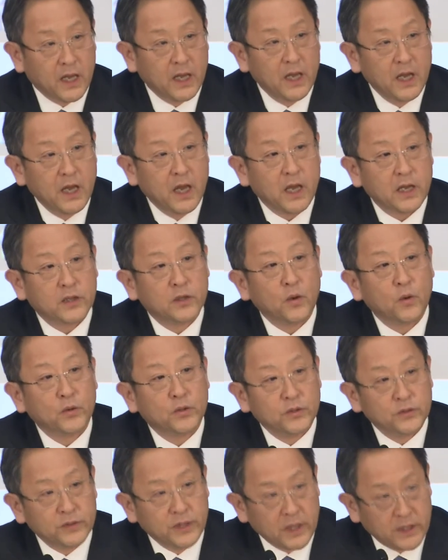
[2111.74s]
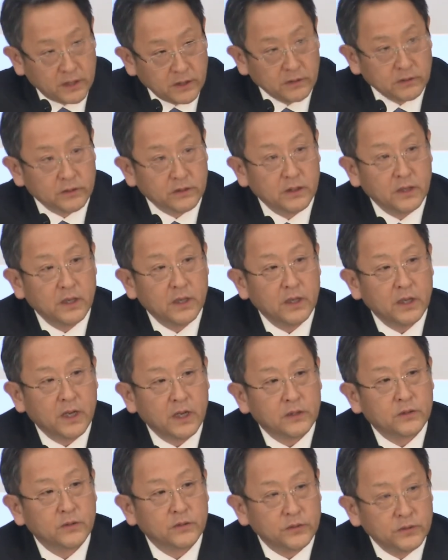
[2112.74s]
and to be
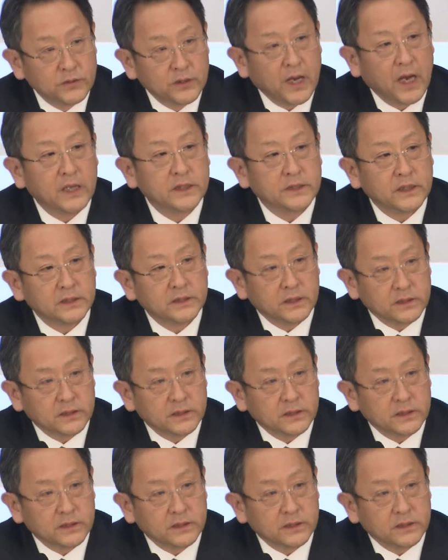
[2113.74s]
able to supply those